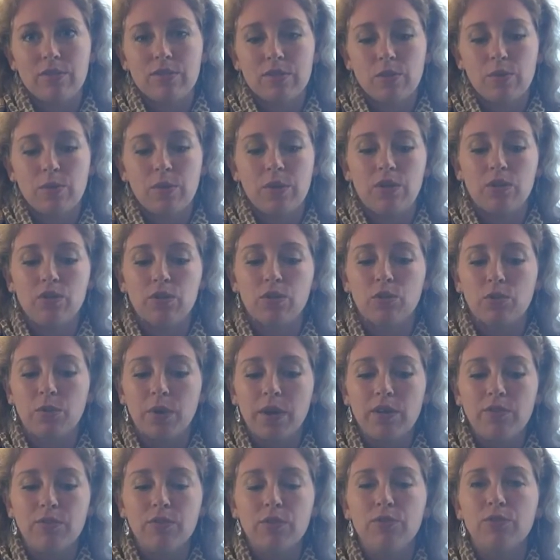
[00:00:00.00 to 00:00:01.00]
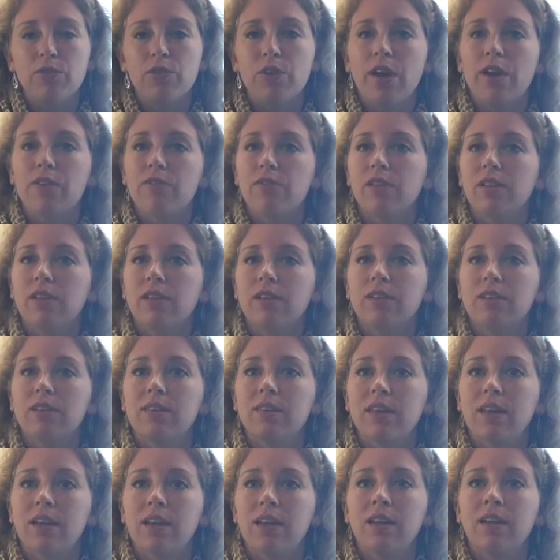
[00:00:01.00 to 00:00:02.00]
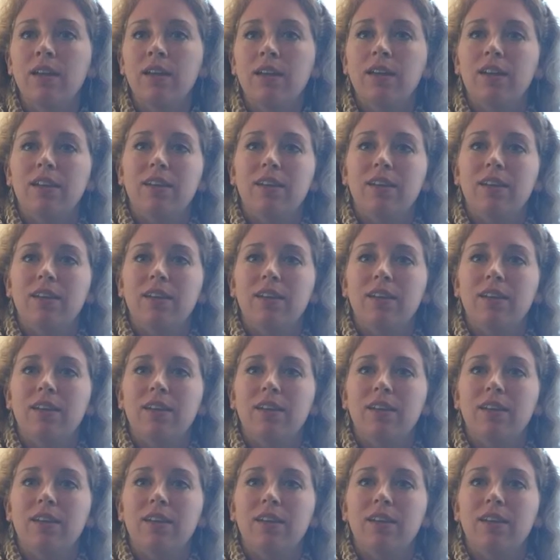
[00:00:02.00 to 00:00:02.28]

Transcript: So when you're grateful for every little thing,